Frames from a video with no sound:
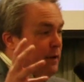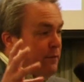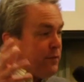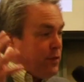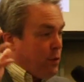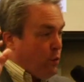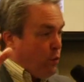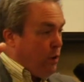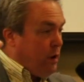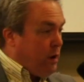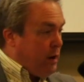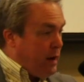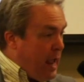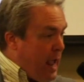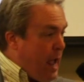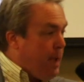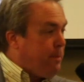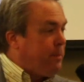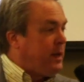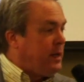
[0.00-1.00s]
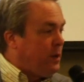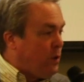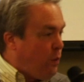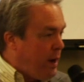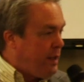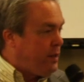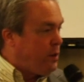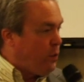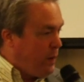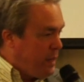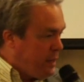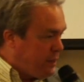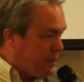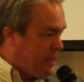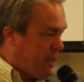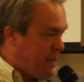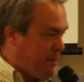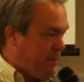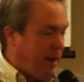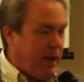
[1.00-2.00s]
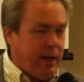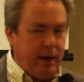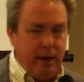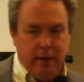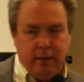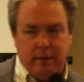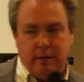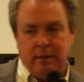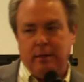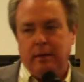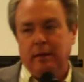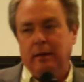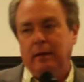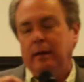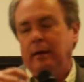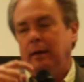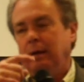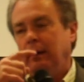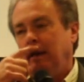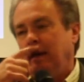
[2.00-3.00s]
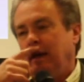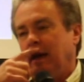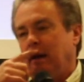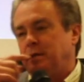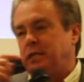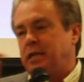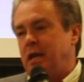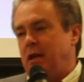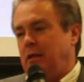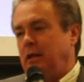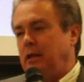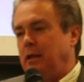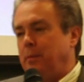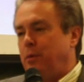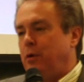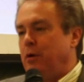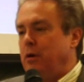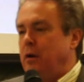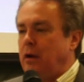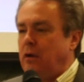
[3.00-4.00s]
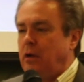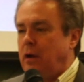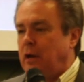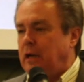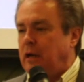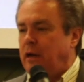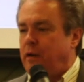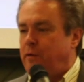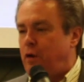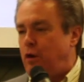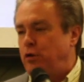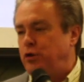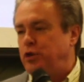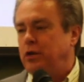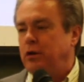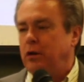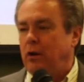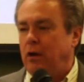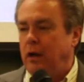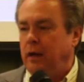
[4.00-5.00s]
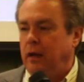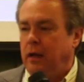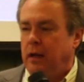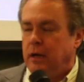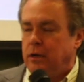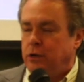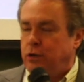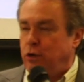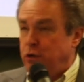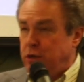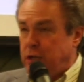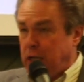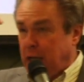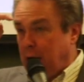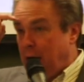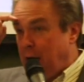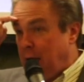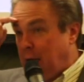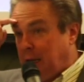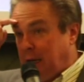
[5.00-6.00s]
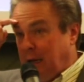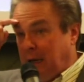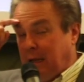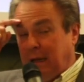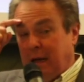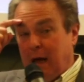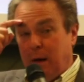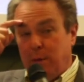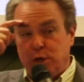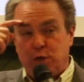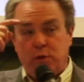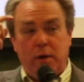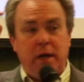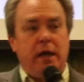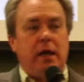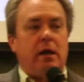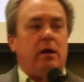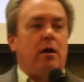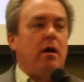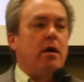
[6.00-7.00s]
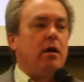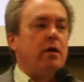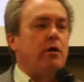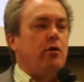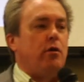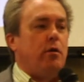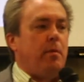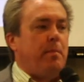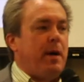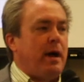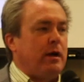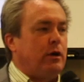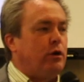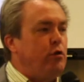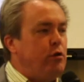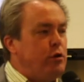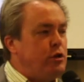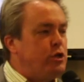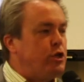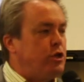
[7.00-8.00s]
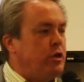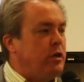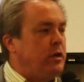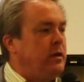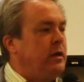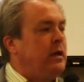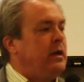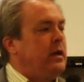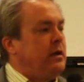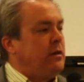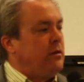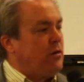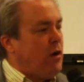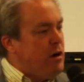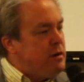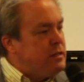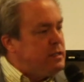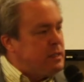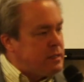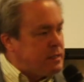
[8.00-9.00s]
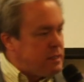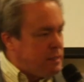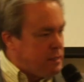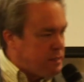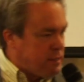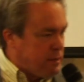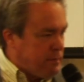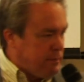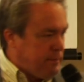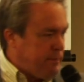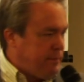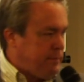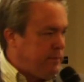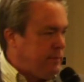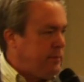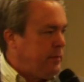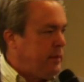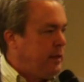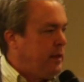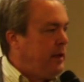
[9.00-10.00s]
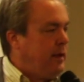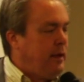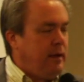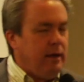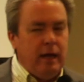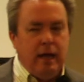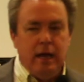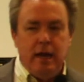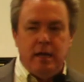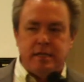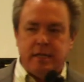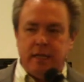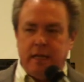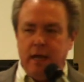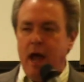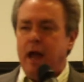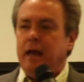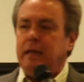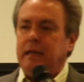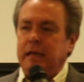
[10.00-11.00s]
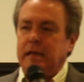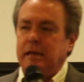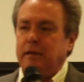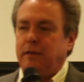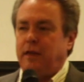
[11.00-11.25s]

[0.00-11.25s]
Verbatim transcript: of the word happy in the way that we think about it. I was telling the board on a devotion on Tuesday night that I was reading an article about Christian narcissism. And it's the idea